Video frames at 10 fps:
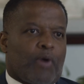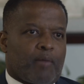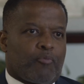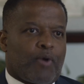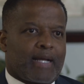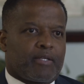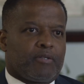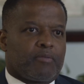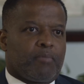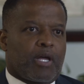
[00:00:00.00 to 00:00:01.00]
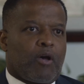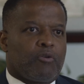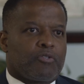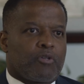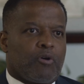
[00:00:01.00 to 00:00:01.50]
I practice, but I
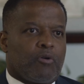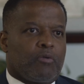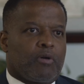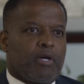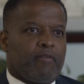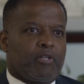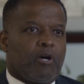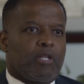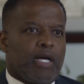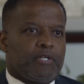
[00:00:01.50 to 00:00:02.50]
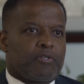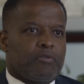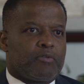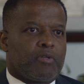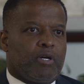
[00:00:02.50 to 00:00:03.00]
also have a law
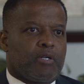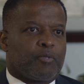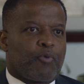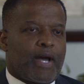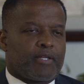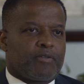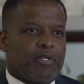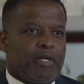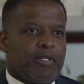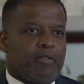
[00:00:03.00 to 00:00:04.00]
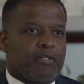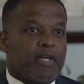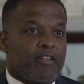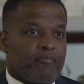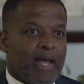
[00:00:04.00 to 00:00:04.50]
license to practice in the
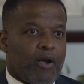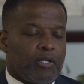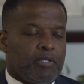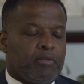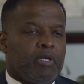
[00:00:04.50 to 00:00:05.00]
state of Maryland,